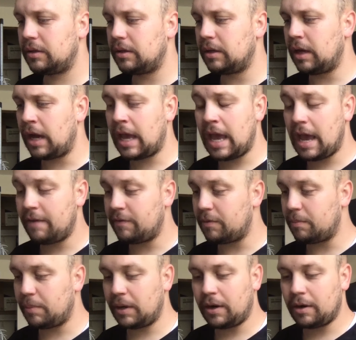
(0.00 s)
I
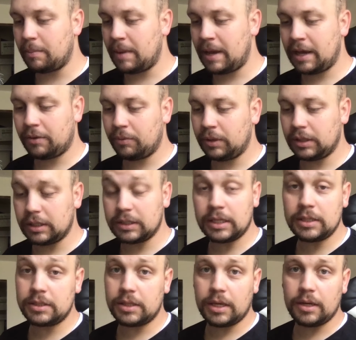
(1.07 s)
haven't been on a Mac really
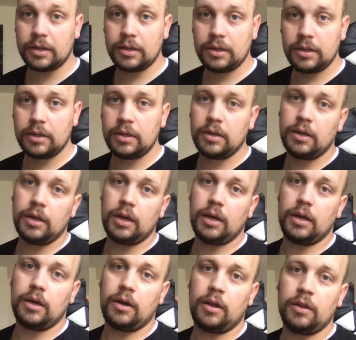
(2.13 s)
since then.
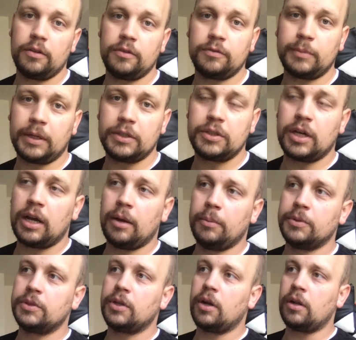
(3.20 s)
All of my
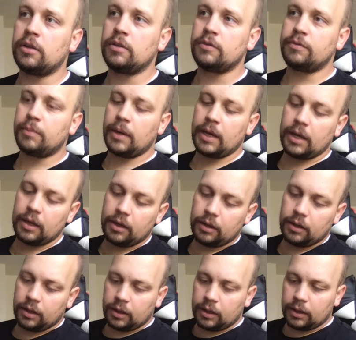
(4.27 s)
jobs and all of my
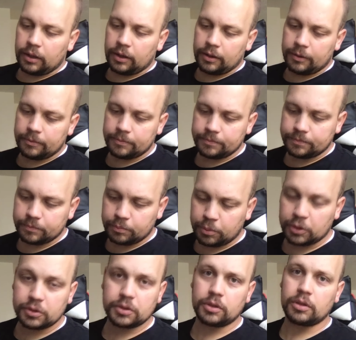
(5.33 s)

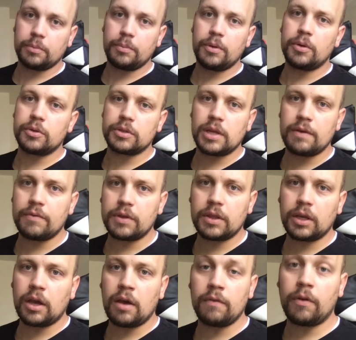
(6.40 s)
personal computers and
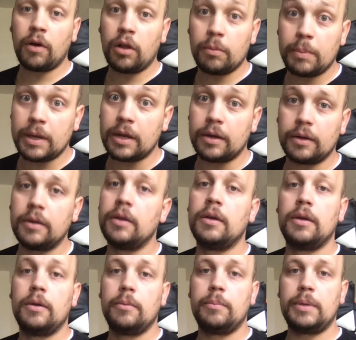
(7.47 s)
everything have all been
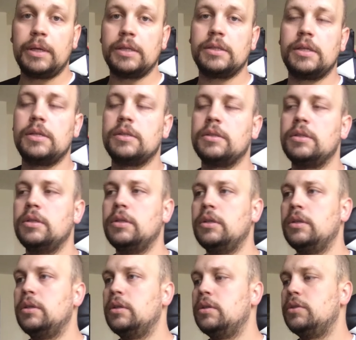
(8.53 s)
PCs.
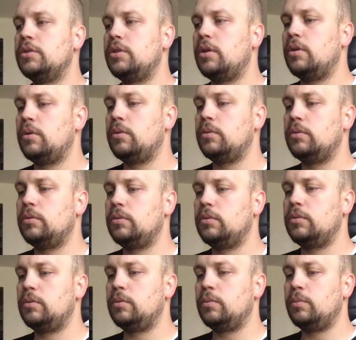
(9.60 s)
So
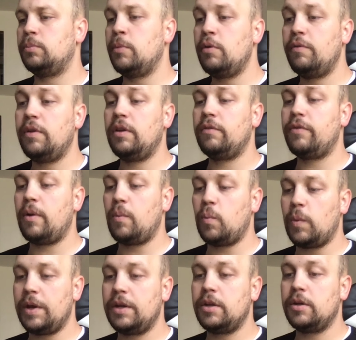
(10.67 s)
moving from
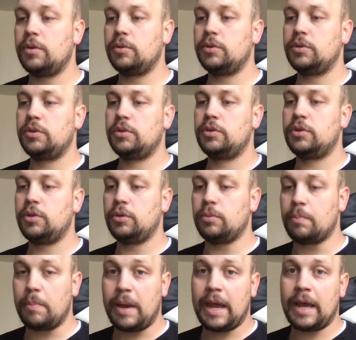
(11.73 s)
Windows to
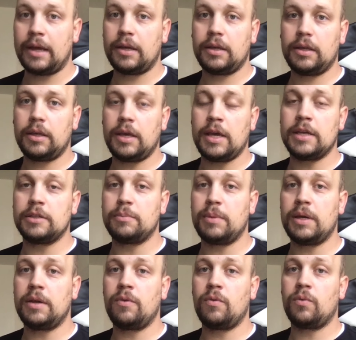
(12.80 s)
Mac has
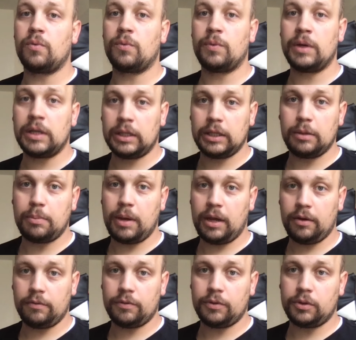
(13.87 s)
been really
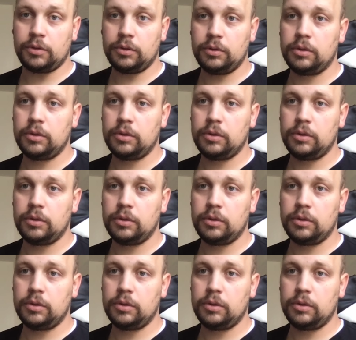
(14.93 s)
painful.